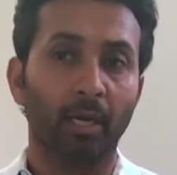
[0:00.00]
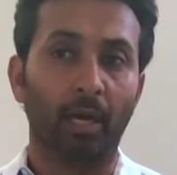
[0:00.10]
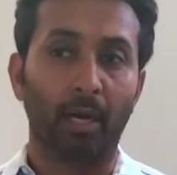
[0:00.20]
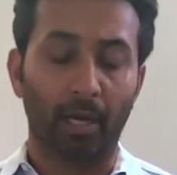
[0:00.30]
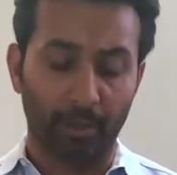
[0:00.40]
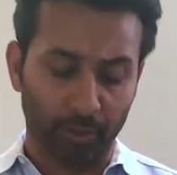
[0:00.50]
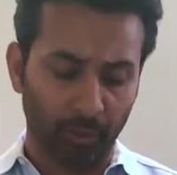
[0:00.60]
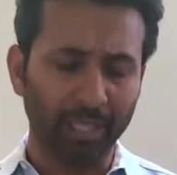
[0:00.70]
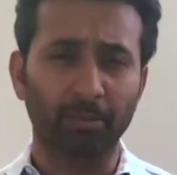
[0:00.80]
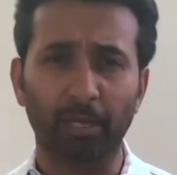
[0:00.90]

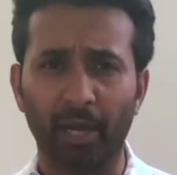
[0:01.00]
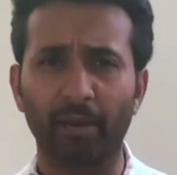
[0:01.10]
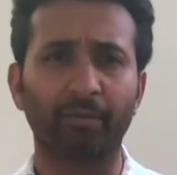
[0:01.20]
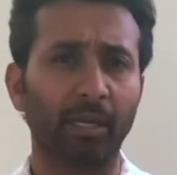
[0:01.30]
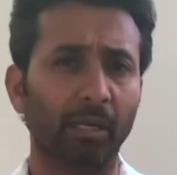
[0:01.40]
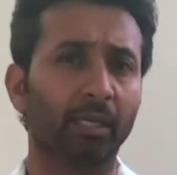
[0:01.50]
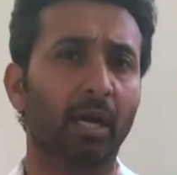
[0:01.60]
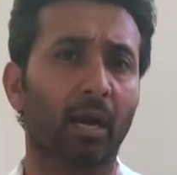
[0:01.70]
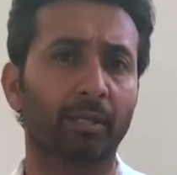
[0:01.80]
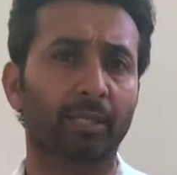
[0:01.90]
So that's kind of in
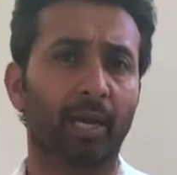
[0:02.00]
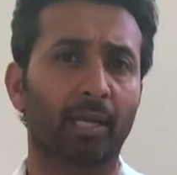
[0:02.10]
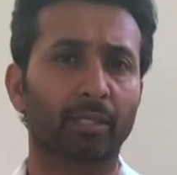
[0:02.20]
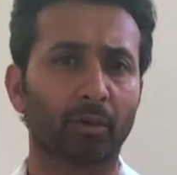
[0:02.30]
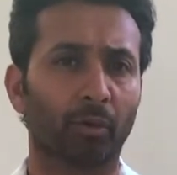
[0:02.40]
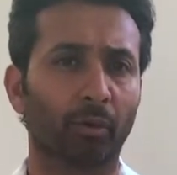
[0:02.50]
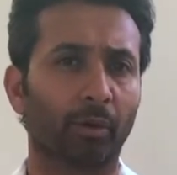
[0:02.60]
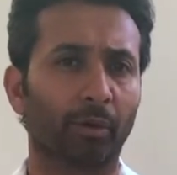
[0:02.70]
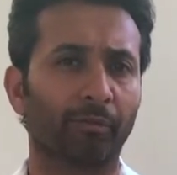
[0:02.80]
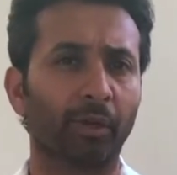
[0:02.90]
context,
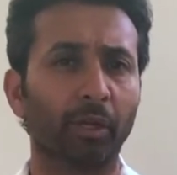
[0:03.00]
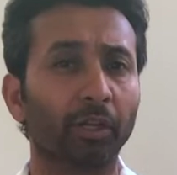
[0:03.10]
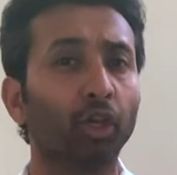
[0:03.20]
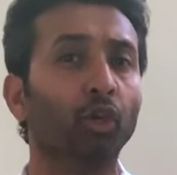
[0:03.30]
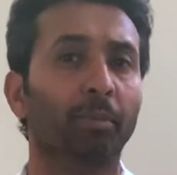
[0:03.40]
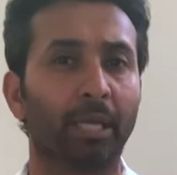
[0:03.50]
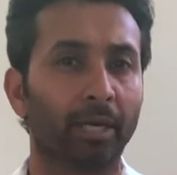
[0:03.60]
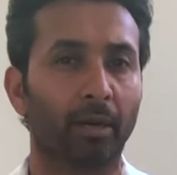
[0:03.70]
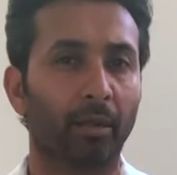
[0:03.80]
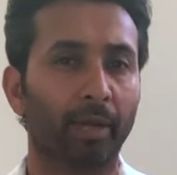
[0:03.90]
or if you
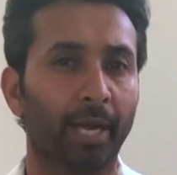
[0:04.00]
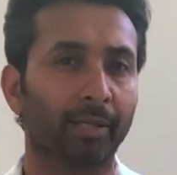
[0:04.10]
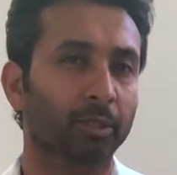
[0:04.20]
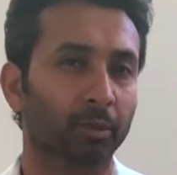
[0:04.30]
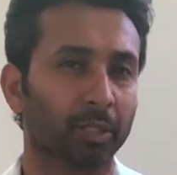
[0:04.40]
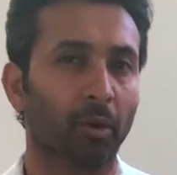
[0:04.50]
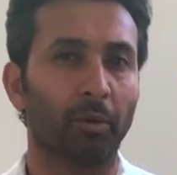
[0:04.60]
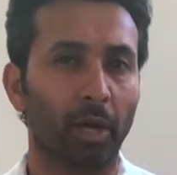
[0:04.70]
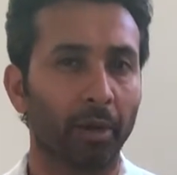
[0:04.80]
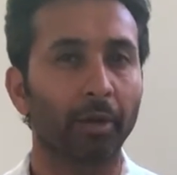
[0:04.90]
accumulate all that, that's what's
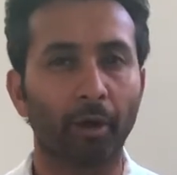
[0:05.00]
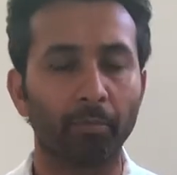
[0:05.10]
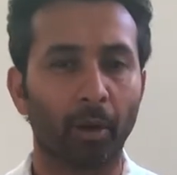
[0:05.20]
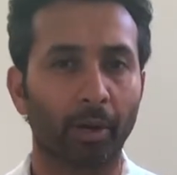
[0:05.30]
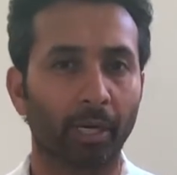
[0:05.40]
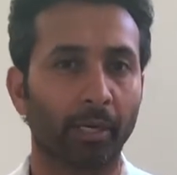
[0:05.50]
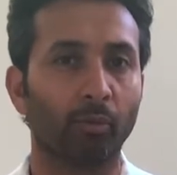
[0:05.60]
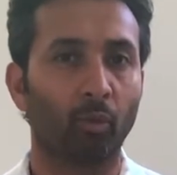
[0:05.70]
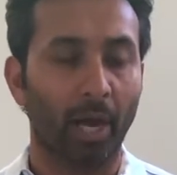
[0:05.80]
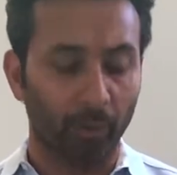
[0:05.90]
going on in our market
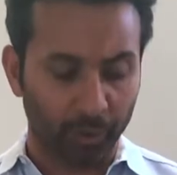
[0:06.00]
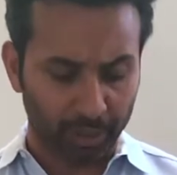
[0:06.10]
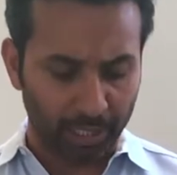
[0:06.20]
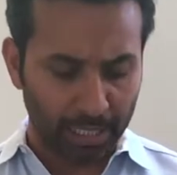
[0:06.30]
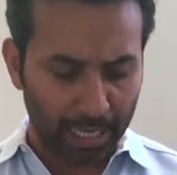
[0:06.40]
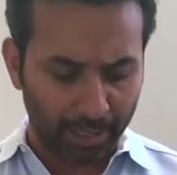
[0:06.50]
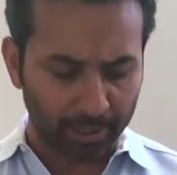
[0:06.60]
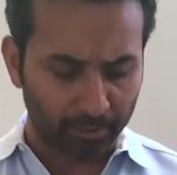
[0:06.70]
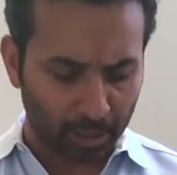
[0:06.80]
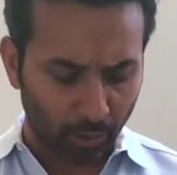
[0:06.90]
and why we're seeing, again,
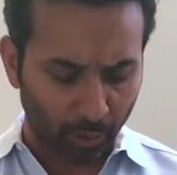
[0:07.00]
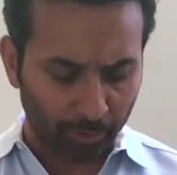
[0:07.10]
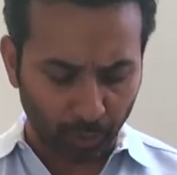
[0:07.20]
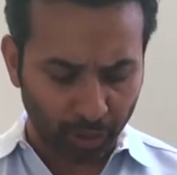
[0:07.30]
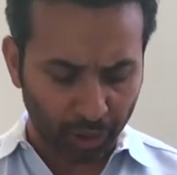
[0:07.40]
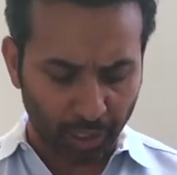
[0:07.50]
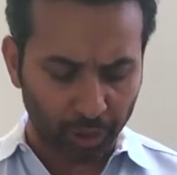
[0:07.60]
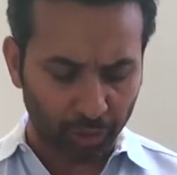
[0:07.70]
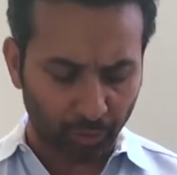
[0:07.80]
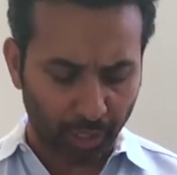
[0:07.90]
some lower
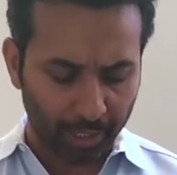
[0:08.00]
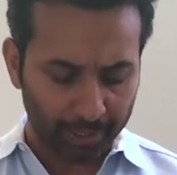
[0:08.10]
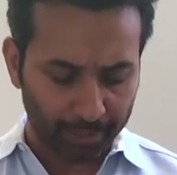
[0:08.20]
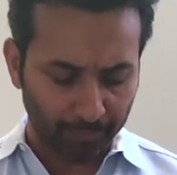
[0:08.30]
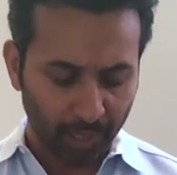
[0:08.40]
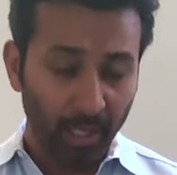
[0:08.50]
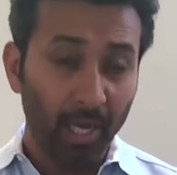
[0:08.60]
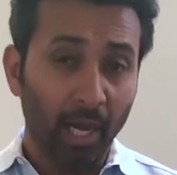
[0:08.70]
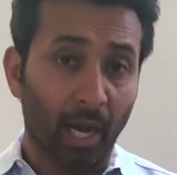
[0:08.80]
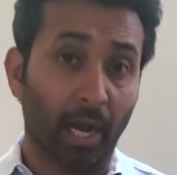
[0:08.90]
appreciation rates.
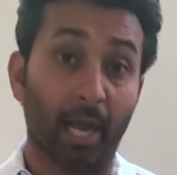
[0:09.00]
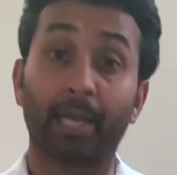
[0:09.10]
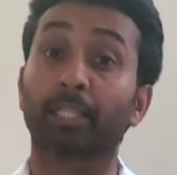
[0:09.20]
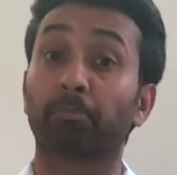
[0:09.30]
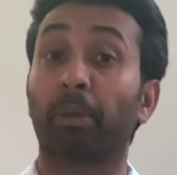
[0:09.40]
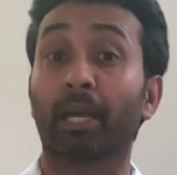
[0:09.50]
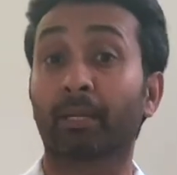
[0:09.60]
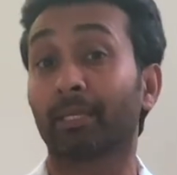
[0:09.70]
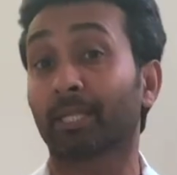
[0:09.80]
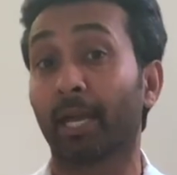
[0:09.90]
I
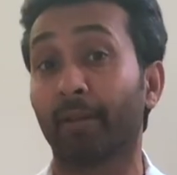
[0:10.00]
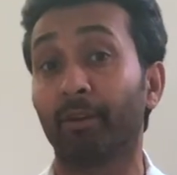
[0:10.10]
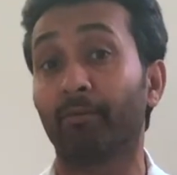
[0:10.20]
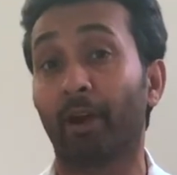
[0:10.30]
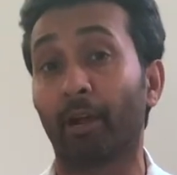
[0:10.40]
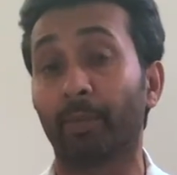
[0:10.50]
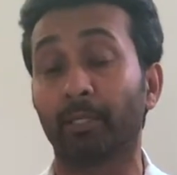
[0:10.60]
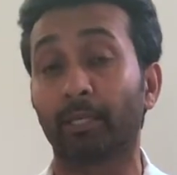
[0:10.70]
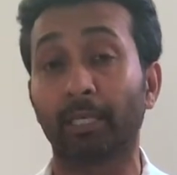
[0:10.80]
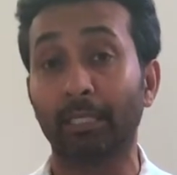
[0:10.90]
expect this kind of
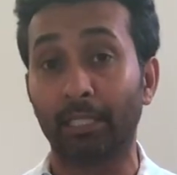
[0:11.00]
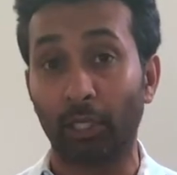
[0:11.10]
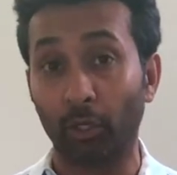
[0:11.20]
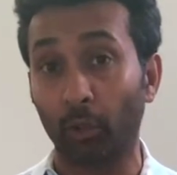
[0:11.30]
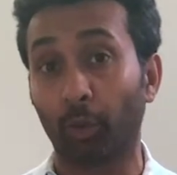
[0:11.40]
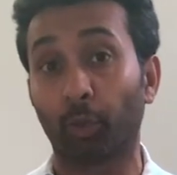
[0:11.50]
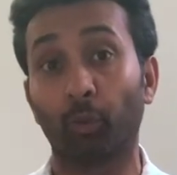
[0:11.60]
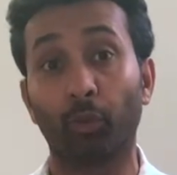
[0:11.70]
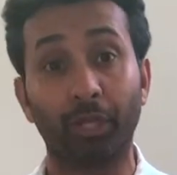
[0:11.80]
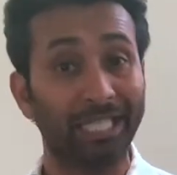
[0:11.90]
environment to continue
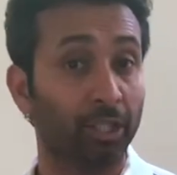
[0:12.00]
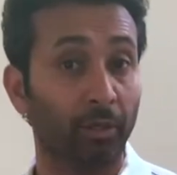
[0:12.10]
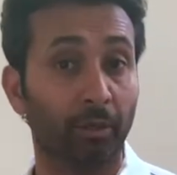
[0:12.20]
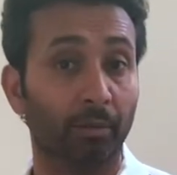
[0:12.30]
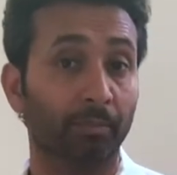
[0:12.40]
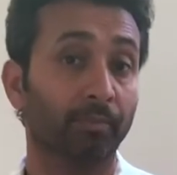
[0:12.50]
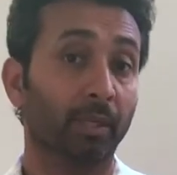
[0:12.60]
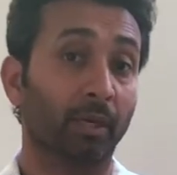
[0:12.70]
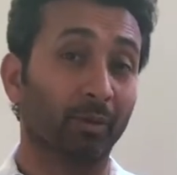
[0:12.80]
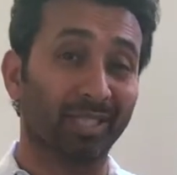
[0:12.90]
through this year.
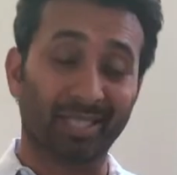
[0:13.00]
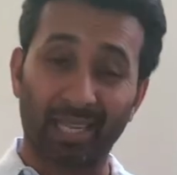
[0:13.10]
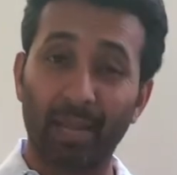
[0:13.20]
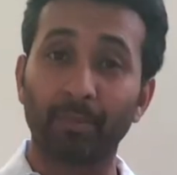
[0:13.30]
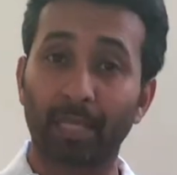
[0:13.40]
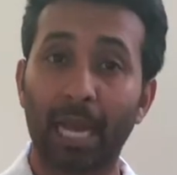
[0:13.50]
It was the same